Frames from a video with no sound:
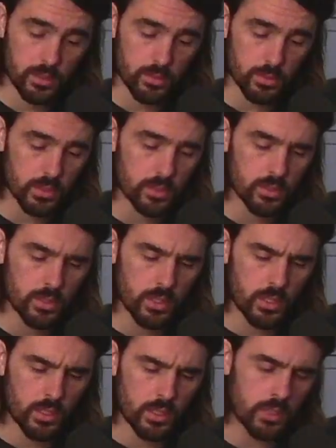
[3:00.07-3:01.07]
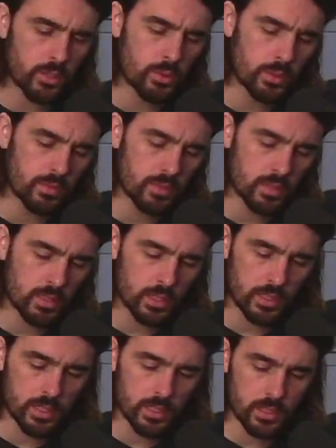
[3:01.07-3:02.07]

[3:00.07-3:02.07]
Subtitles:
which he knew even to the least